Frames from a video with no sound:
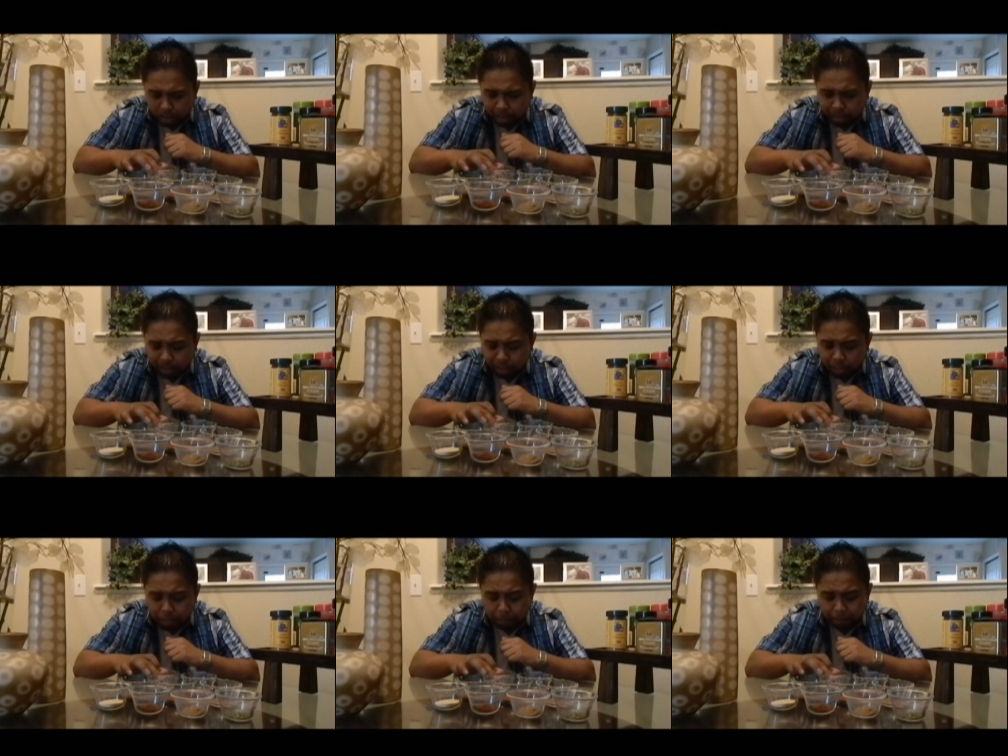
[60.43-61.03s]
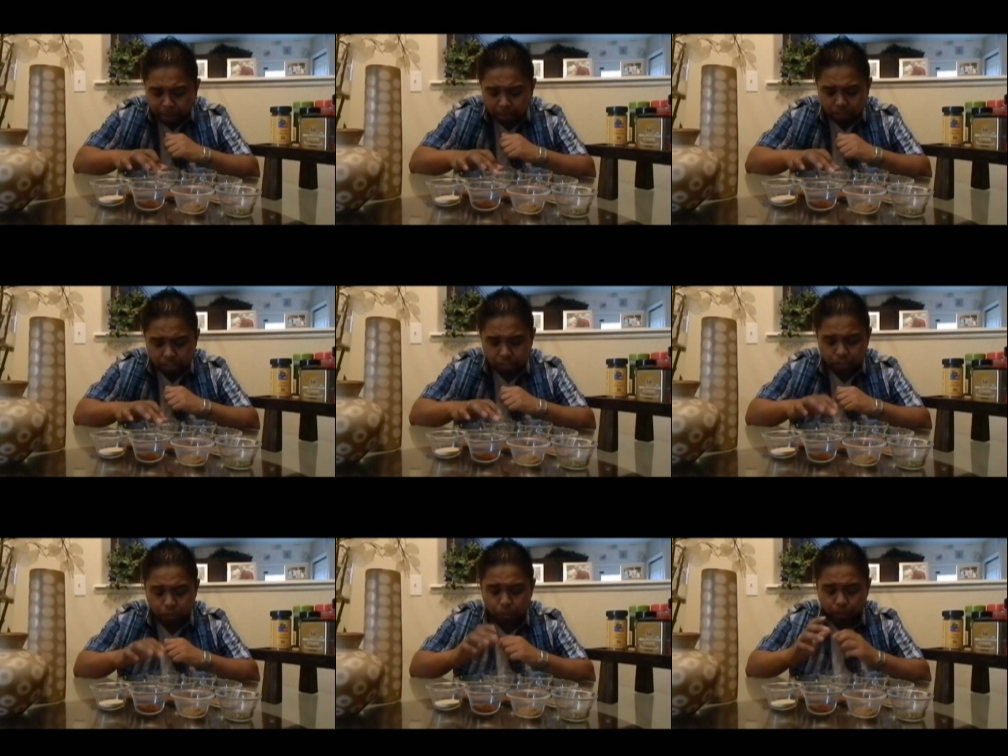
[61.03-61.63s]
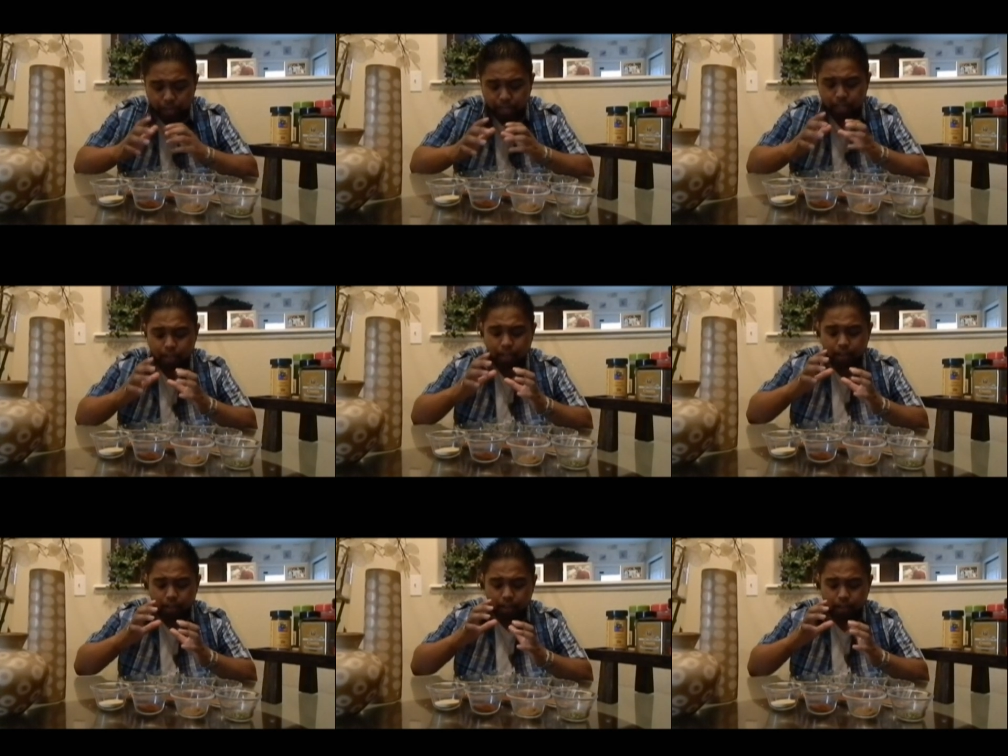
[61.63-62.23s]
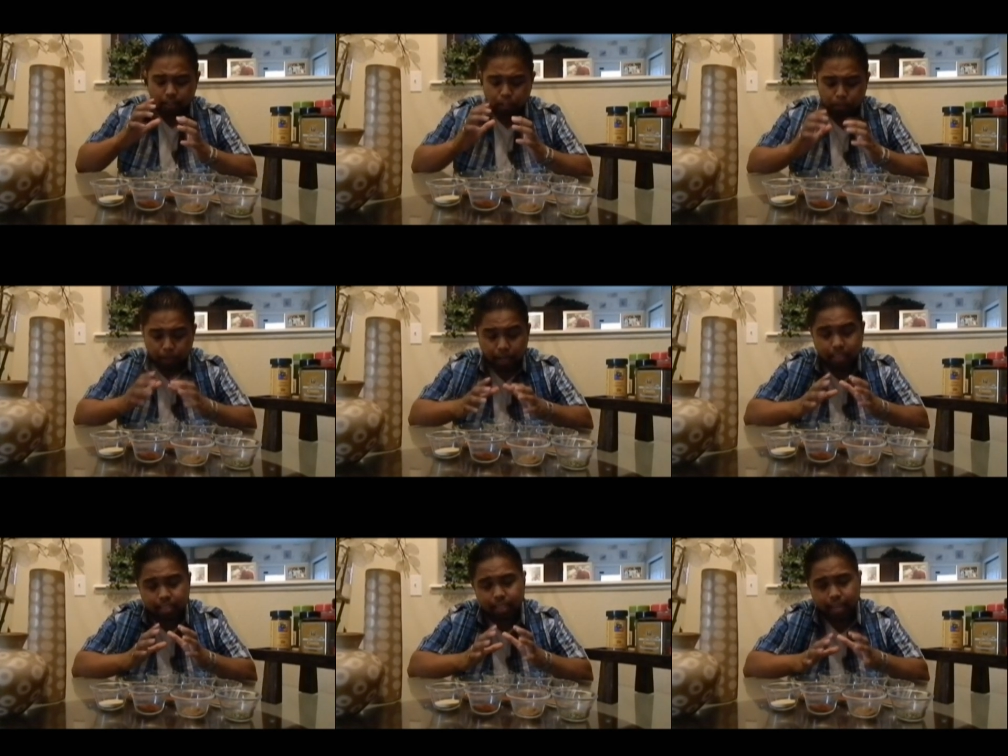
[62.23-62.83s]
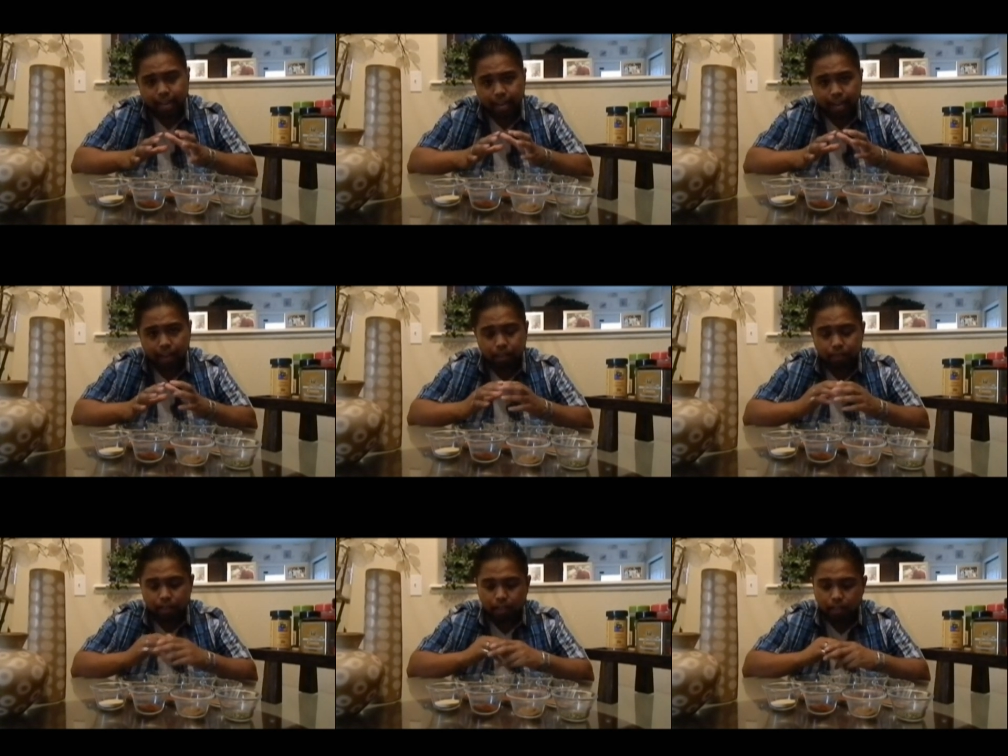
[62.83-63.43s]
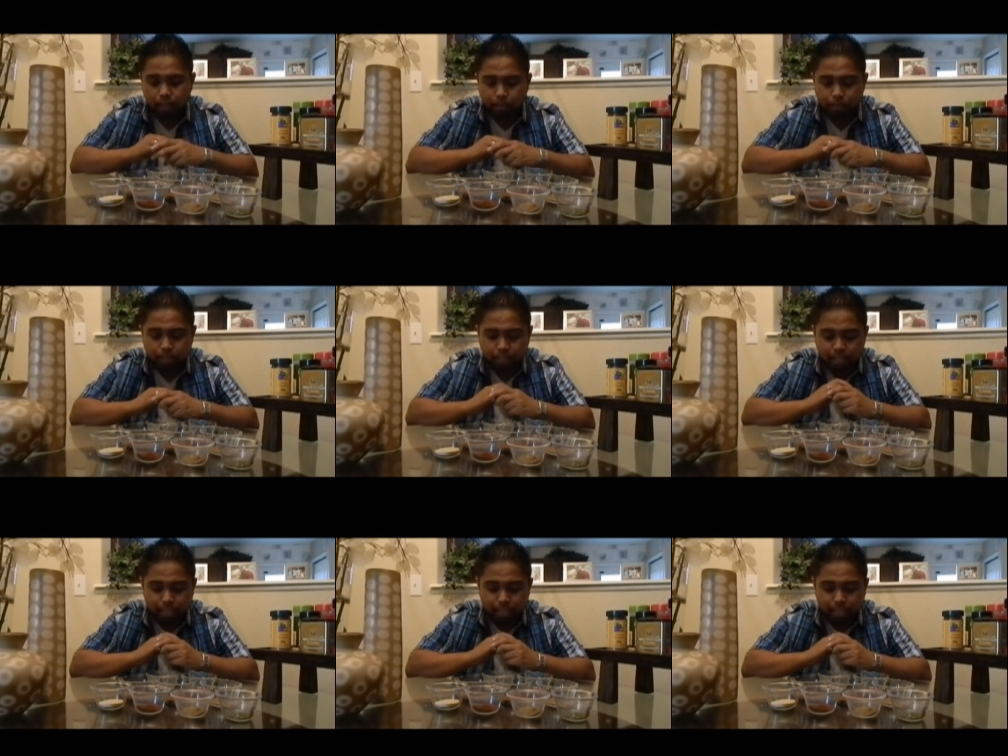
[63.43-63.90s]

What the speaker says: Now, onion powder is a great spice to have. It's